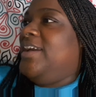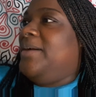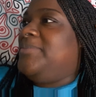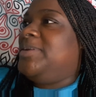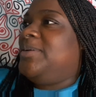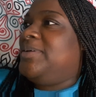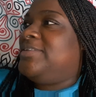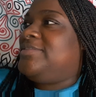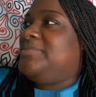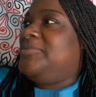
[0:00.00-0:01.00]
I'm gonna go
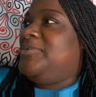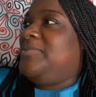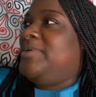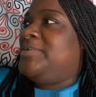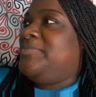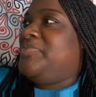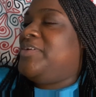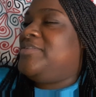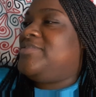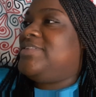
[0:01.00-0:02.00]
get some more water. I'm
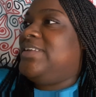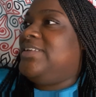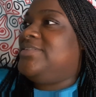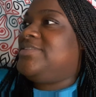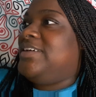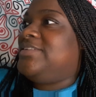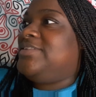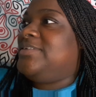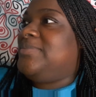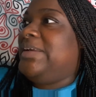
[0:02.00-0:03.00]
thirsty. So I
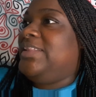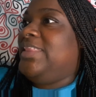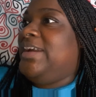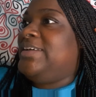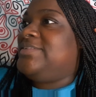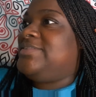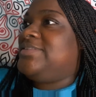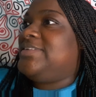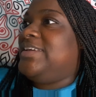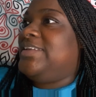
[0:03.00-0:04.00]
took my
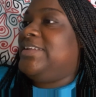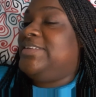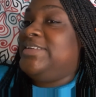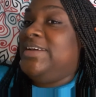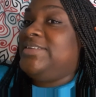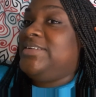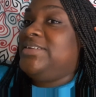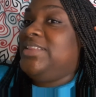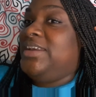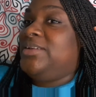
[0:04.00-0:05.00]
glass and I did not turn
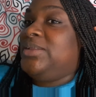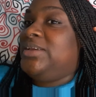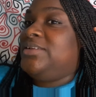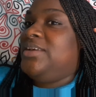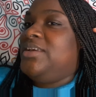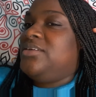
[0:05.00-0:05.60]
the light on.